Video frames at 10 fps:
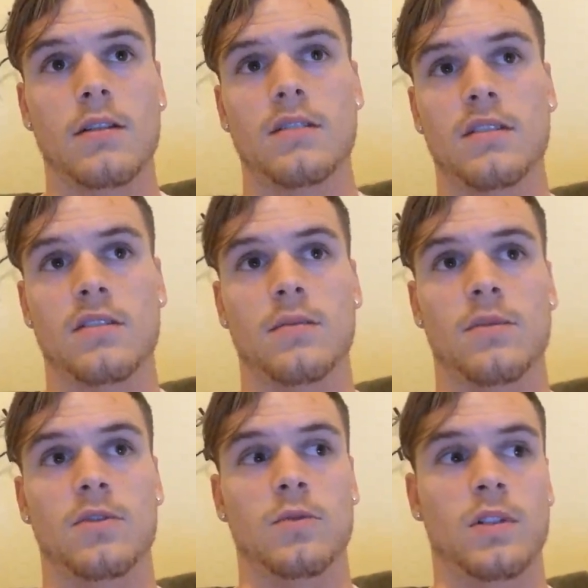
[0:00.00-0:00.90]

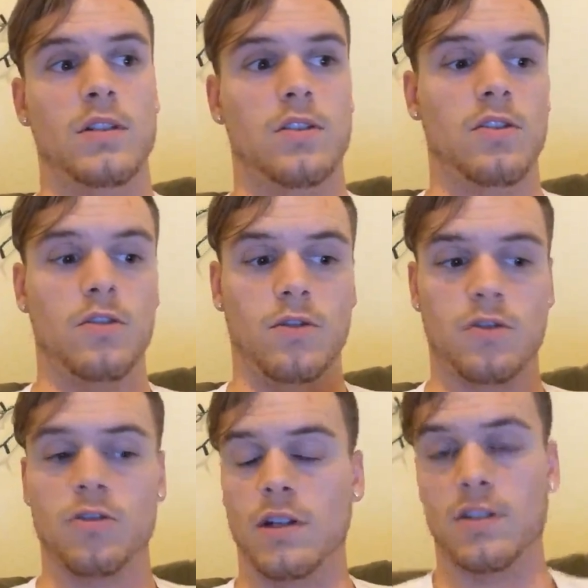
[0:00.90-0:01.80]
system is when you're
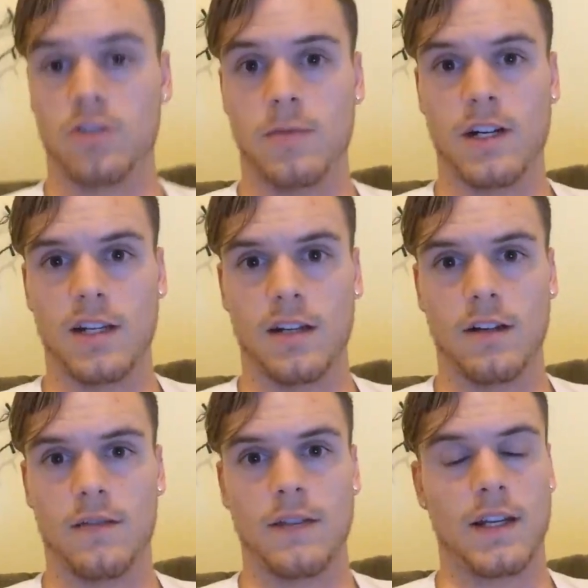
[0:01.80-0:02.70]
stressing your body
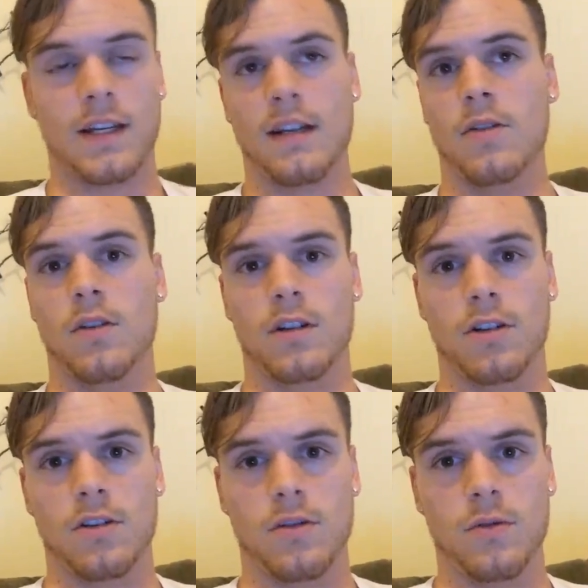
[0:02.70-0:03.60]
enough that it can no
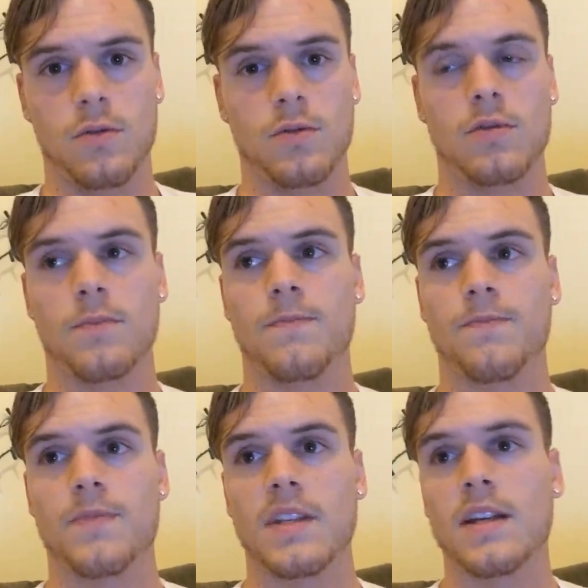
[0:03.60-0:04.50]
longer use
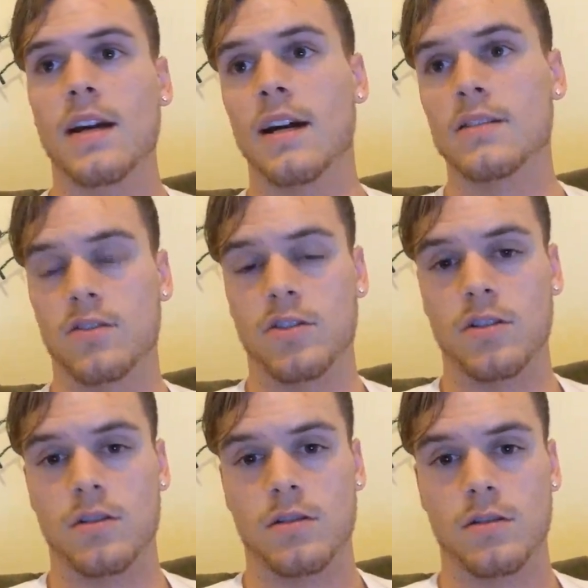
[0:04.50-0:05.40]

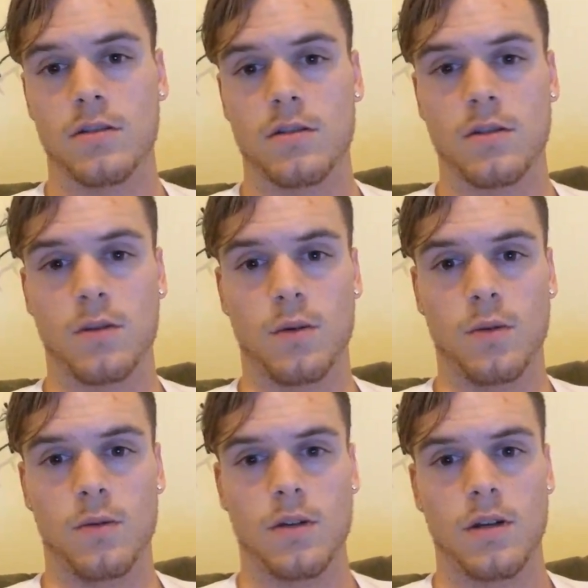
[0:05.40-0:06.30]
oxygen. So
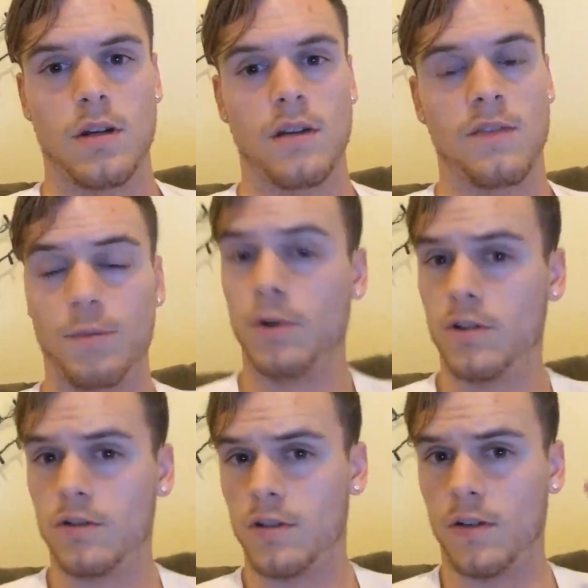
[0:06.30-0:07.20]
if you're
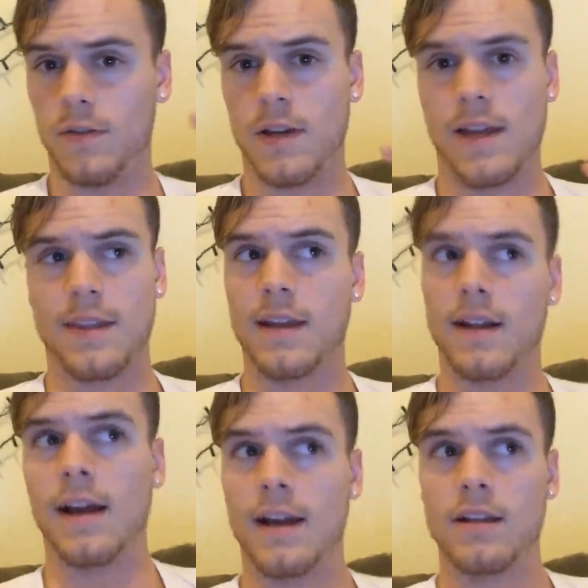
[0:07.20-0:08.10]
putting yourself at that
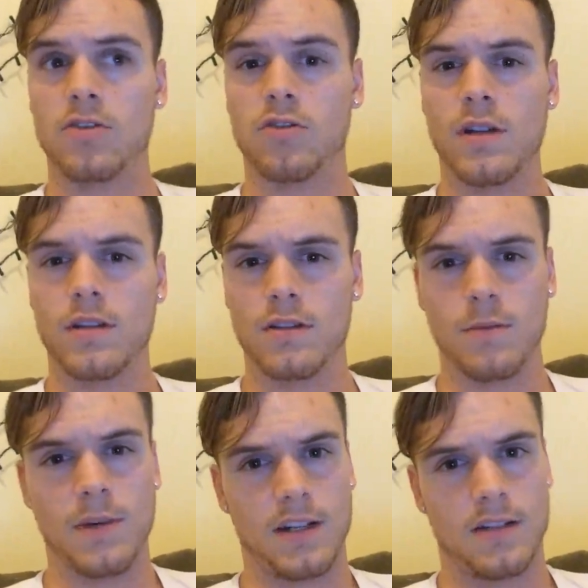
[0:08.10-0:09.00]
high stress,
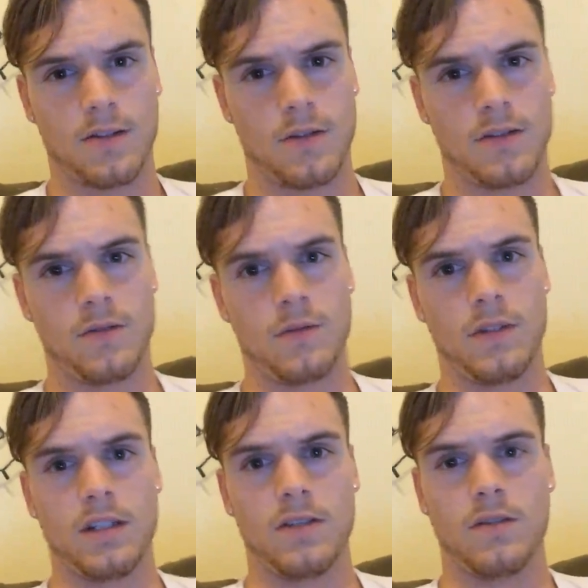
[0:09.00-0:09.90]
your body's going to
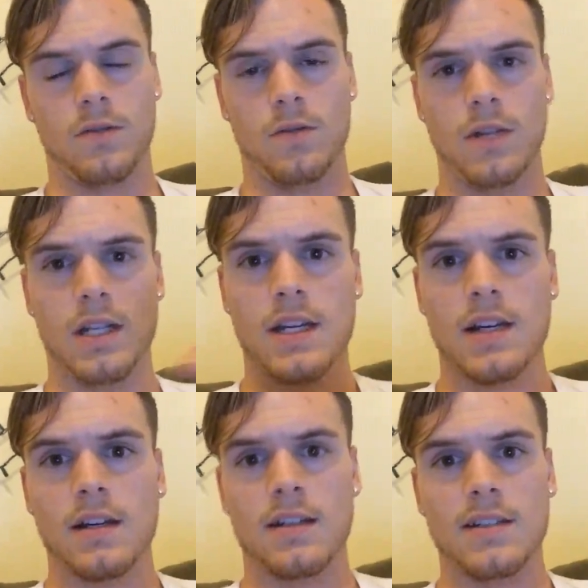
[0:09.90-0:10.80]
need to
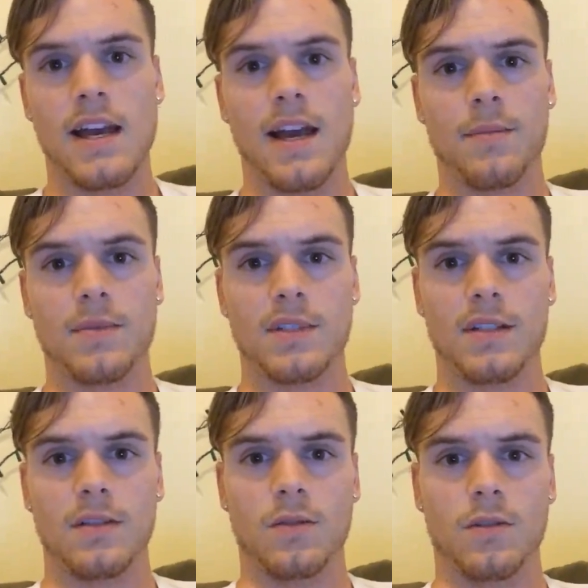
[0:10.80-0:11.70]
adapt
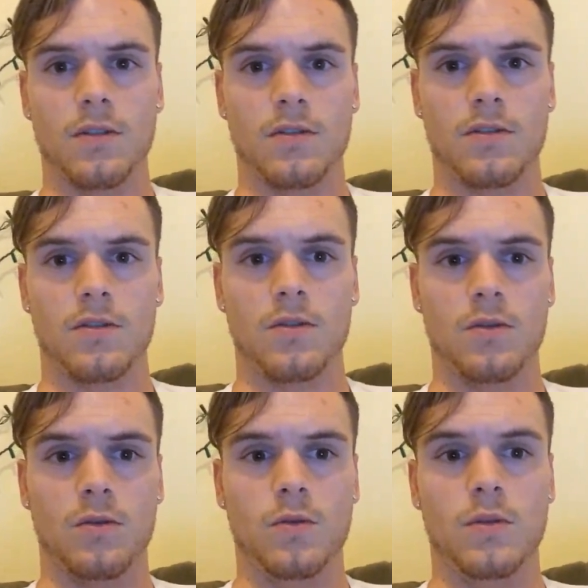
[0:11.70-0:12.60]
in order
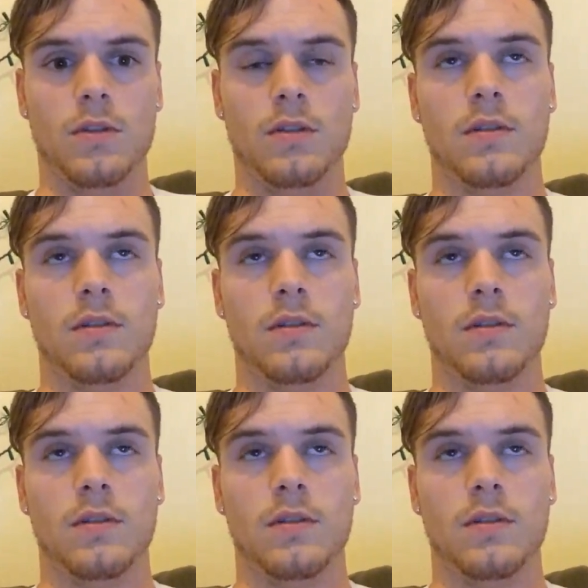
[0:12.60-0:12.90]
to